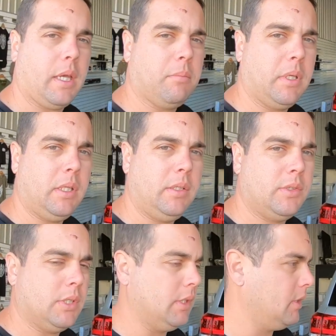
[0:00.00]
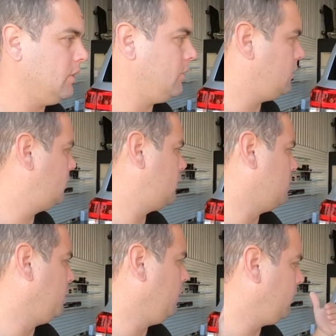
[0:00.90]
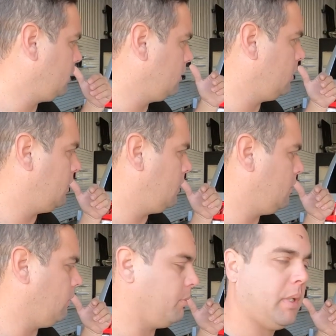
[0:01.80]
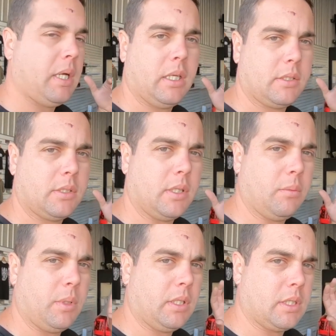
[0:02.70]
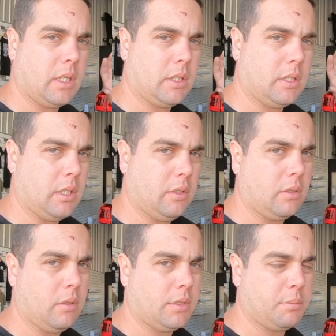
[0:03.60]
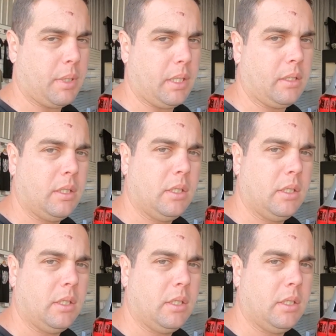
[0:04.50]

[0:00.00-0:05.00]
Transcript: that means is removing all the parts so then we can take it down to the guys at paint